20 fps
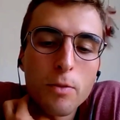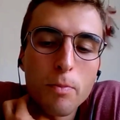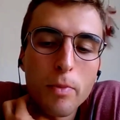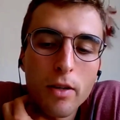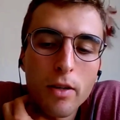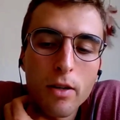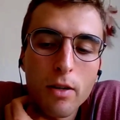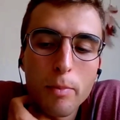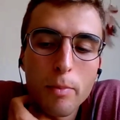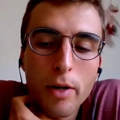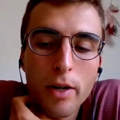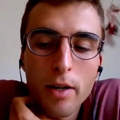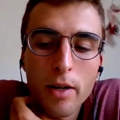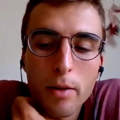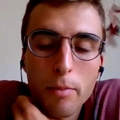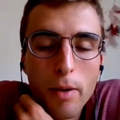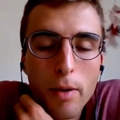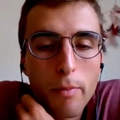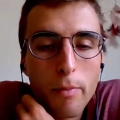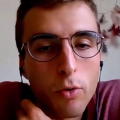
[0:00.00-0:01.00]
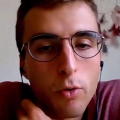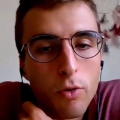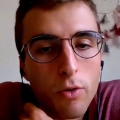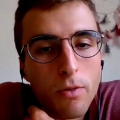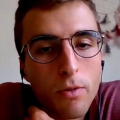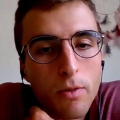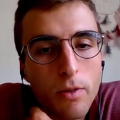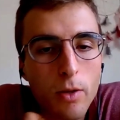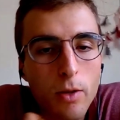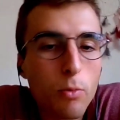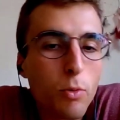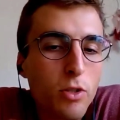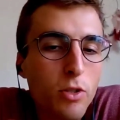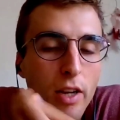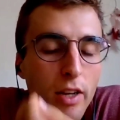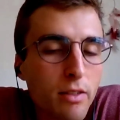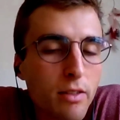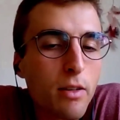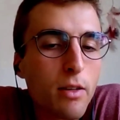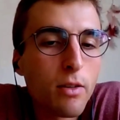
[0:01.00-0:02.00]
speaker by Bruno. He was
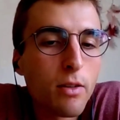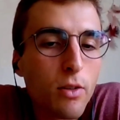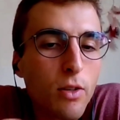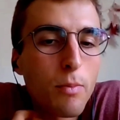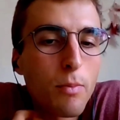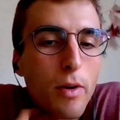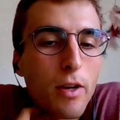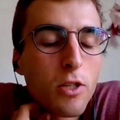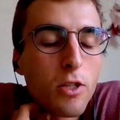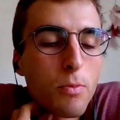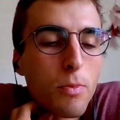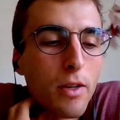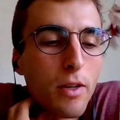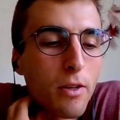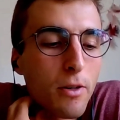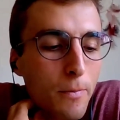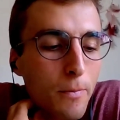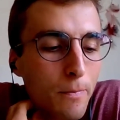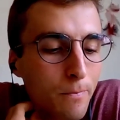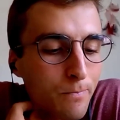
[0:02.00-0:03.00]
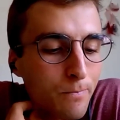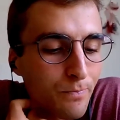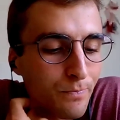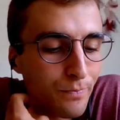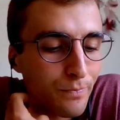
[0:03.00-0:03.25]
like the main speaker.